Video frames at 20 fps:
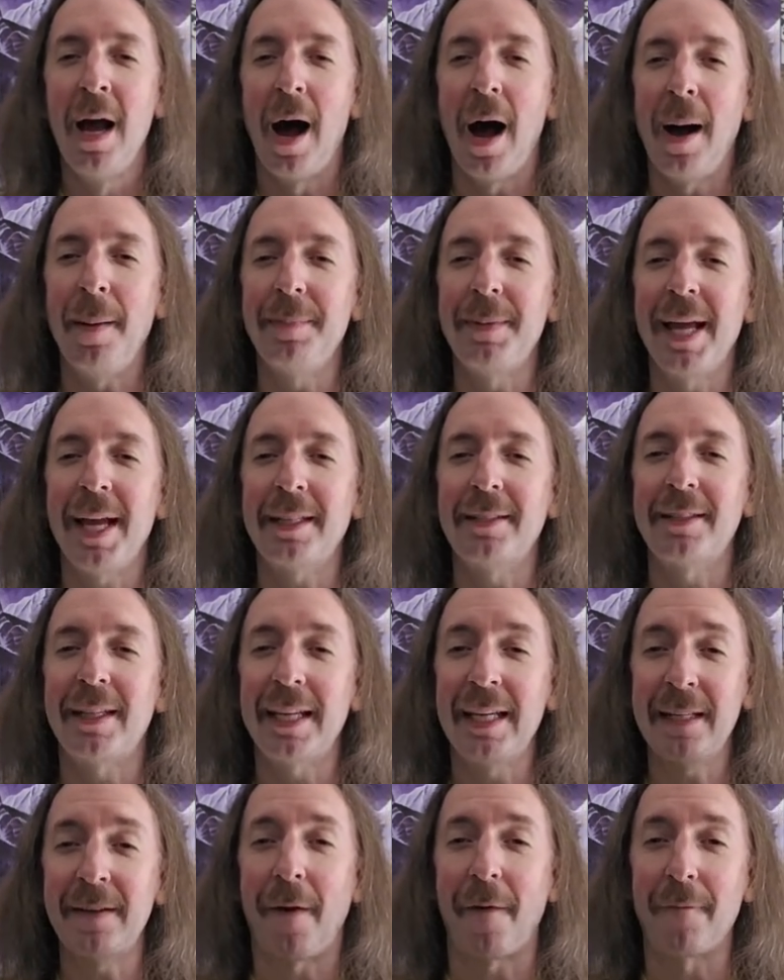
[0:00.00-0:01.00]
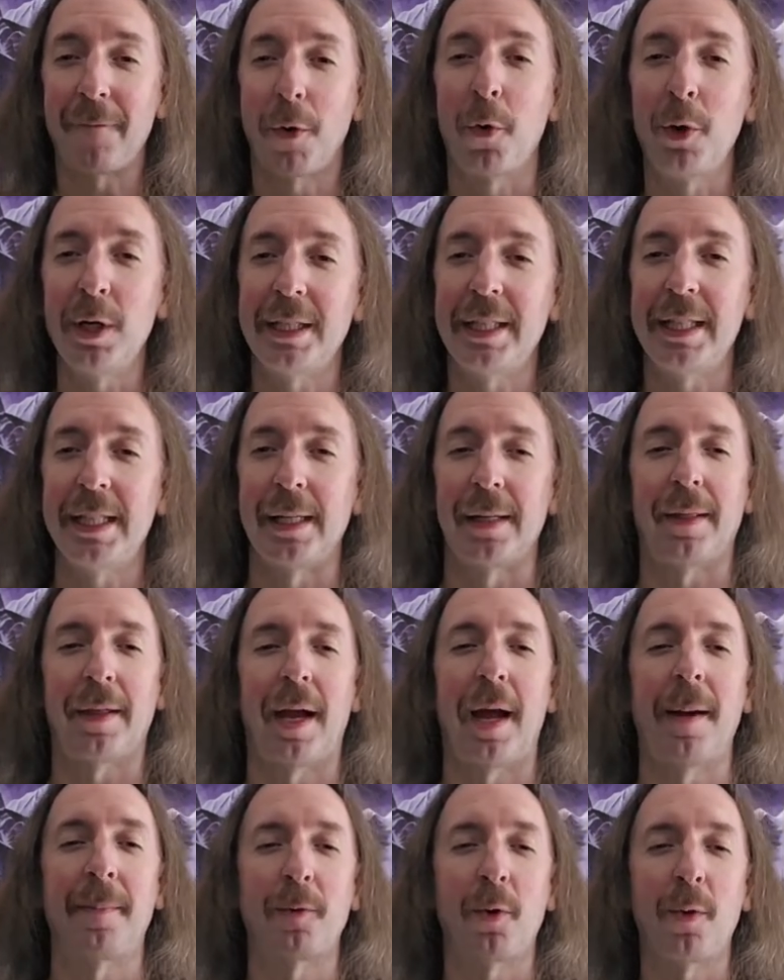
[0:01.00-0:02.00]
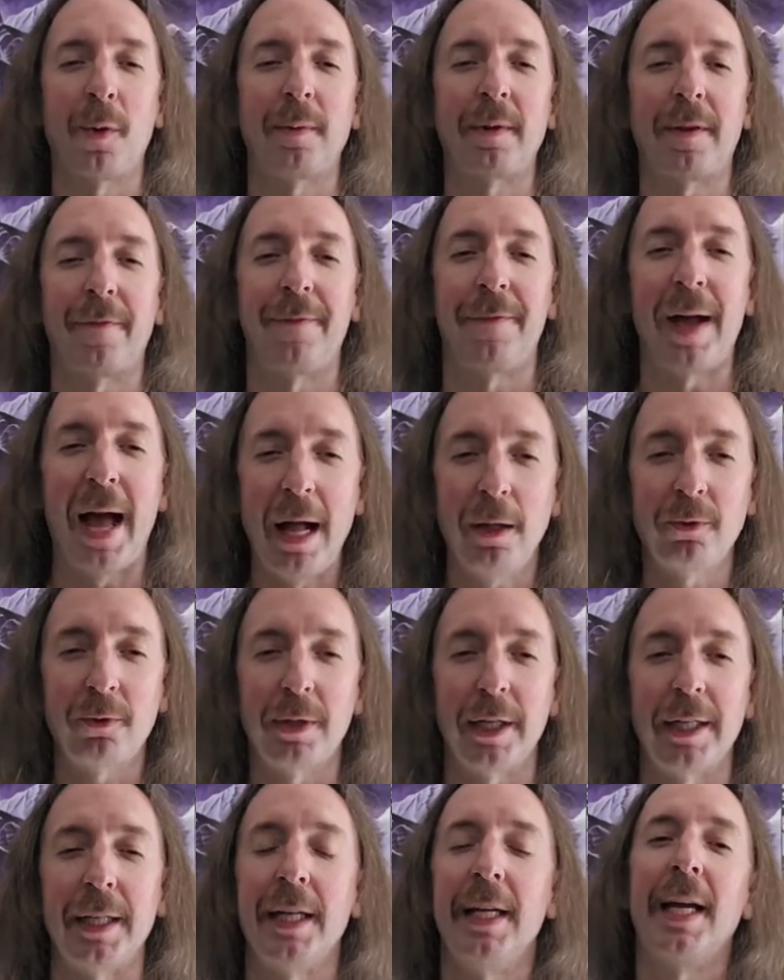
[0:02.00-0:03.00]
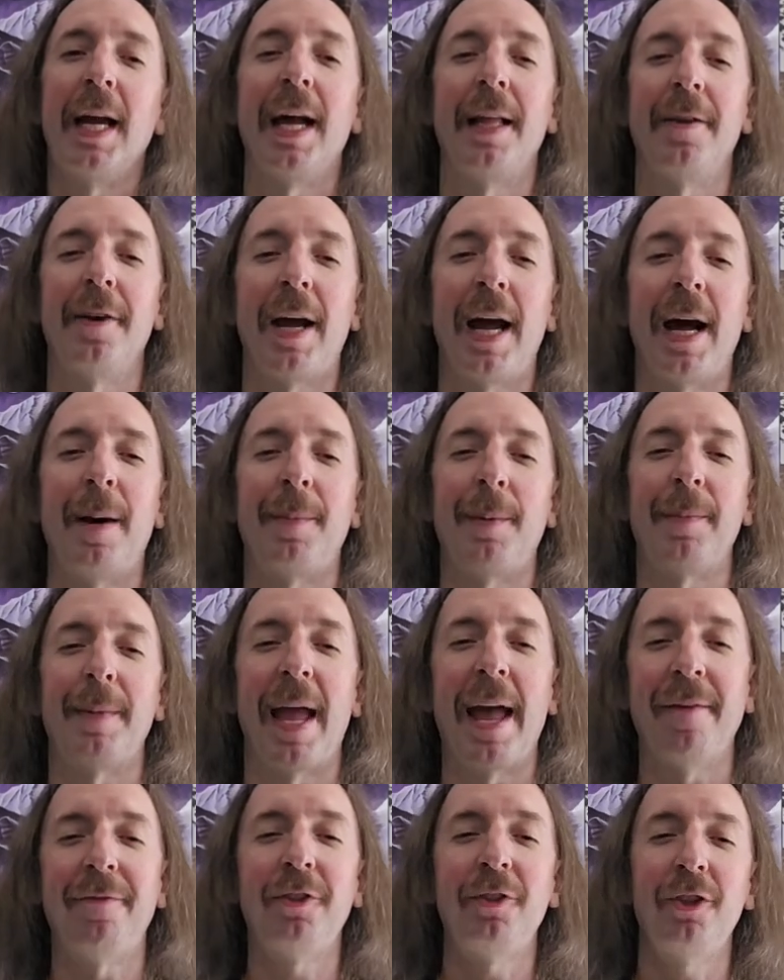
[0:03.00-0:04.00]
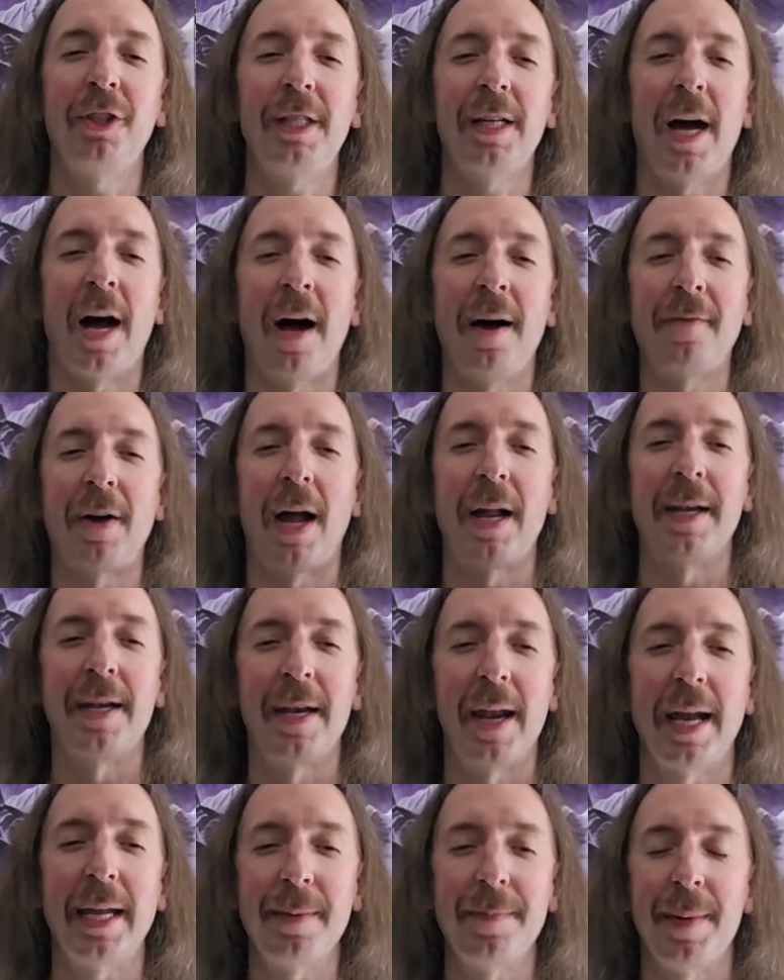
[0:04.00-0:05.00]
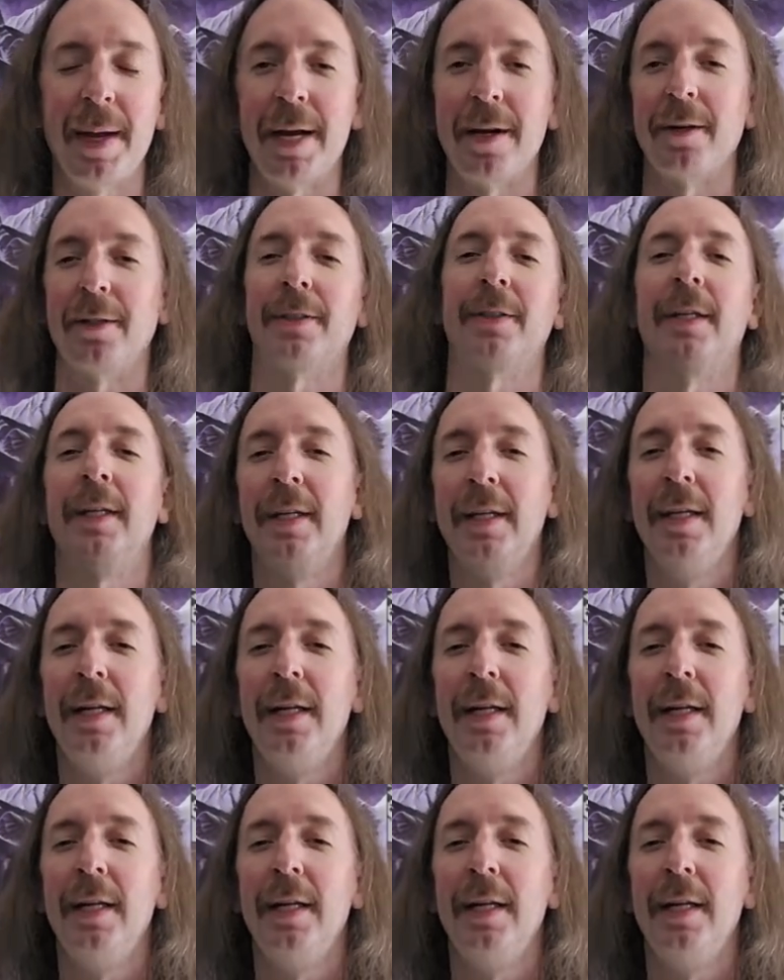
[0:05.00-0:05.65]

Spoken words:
Up next in 14th, I'm going with Valdin and their album Effigy of Nightmares.